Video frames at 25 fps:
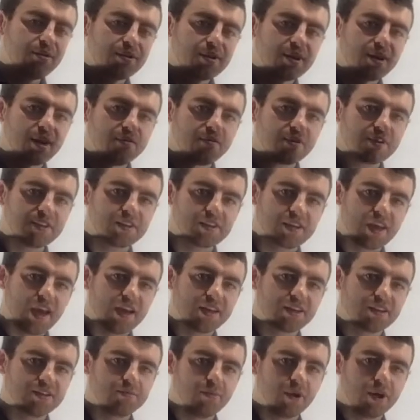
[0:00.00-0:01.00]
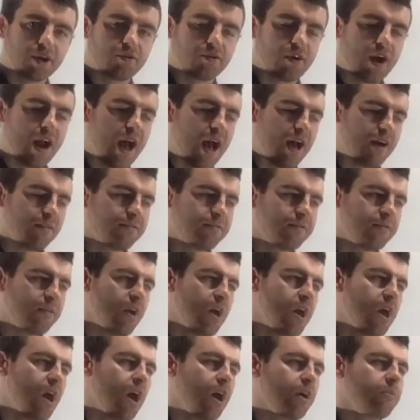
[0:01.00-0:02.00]
that I have a sketch of my graph,
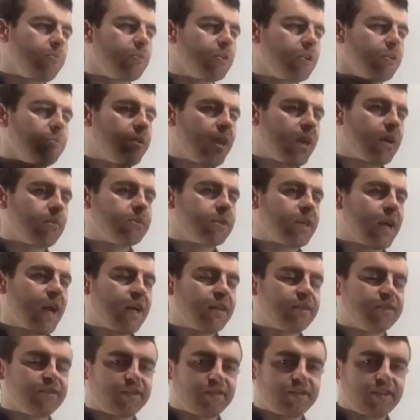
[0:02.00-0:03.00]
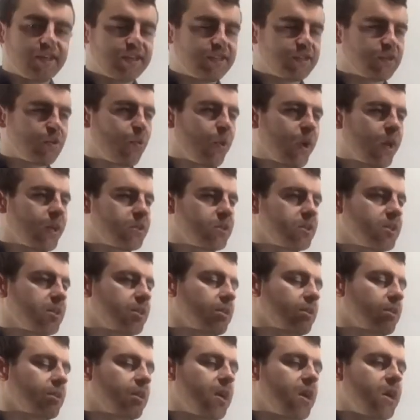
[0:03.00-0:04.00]
I'm going to be able to answer this question.
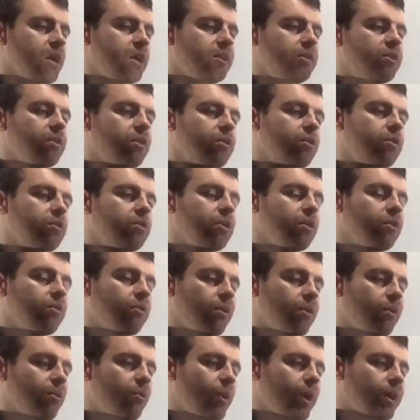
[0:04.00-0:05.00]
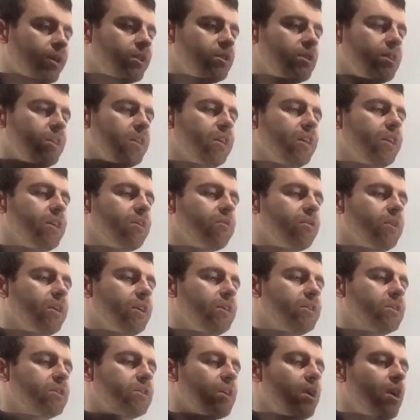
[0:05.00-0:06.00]
The question here
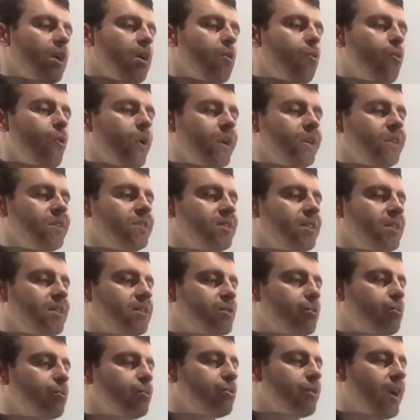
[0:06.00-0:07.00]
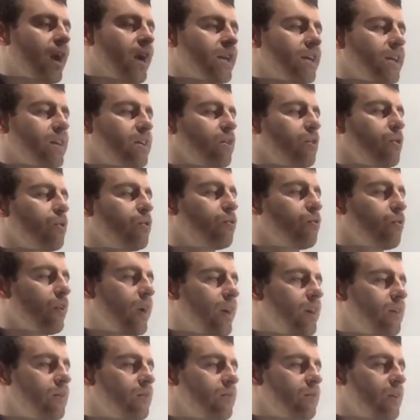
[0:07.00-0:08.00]
is, when is this quadratic
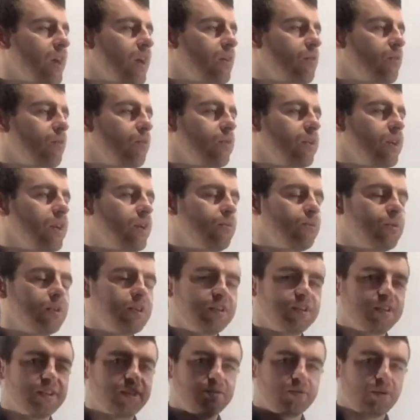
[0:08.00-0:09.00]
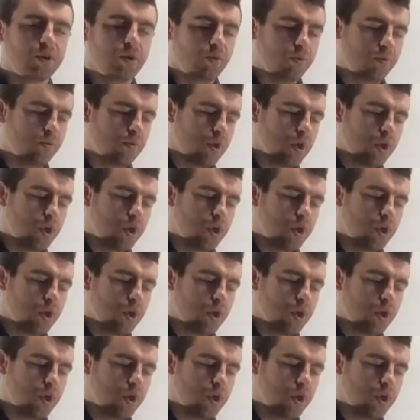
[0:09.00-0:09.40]
greater than or equal to 0?